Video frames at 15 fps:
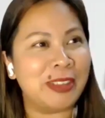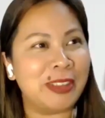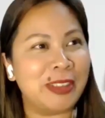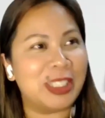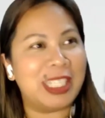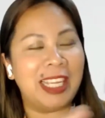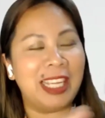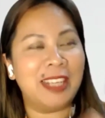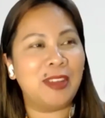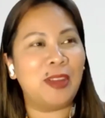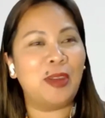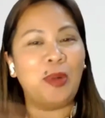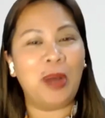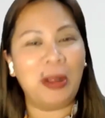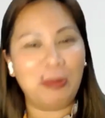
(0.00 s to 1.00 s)
it's like
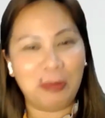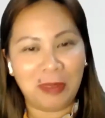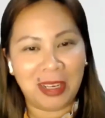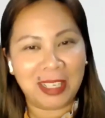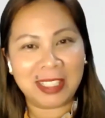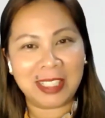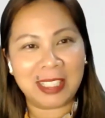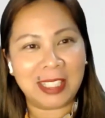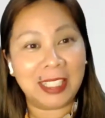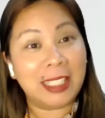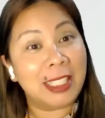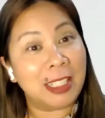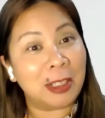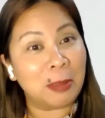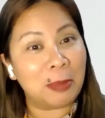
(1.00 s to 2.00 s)
12 months, it's
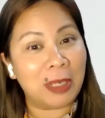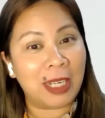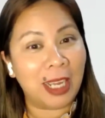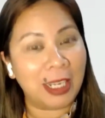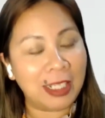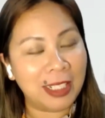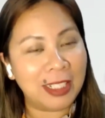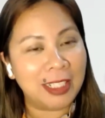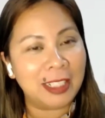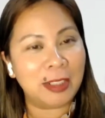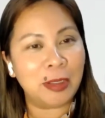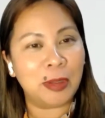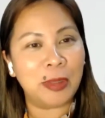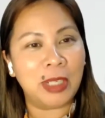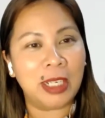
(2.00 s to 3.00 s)
easier, but I did not
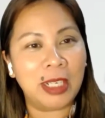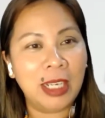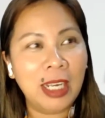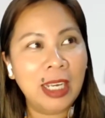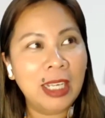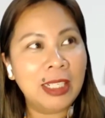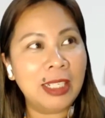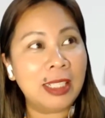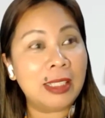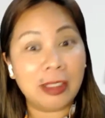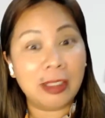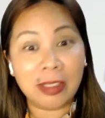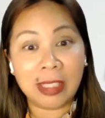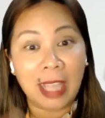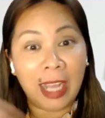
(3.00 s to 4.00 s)
know that
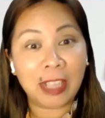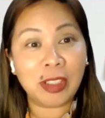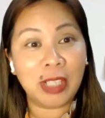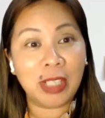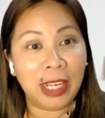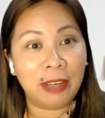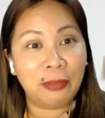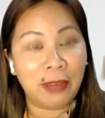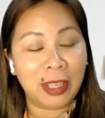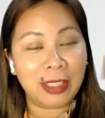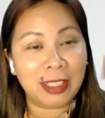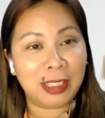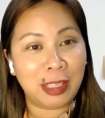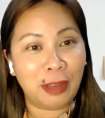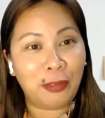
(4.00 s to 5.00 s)
there's actually
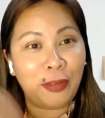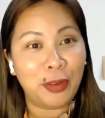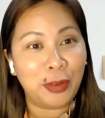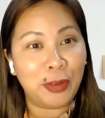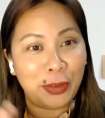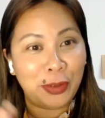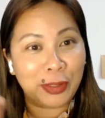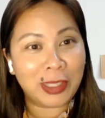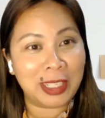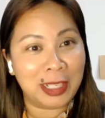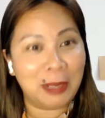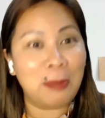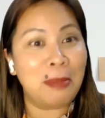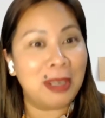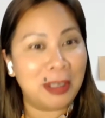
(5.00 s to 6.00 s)
advantage if you use in the
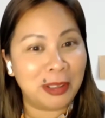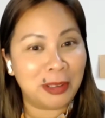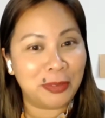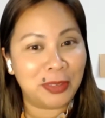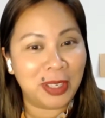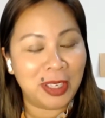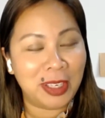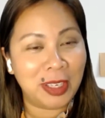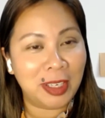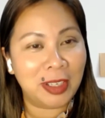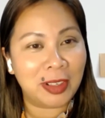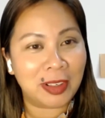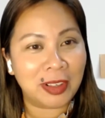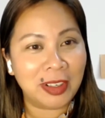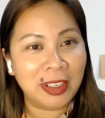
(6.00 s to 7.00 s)
middle of the
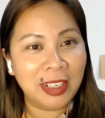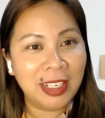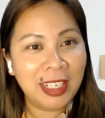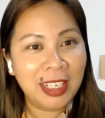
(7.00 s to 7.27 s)
year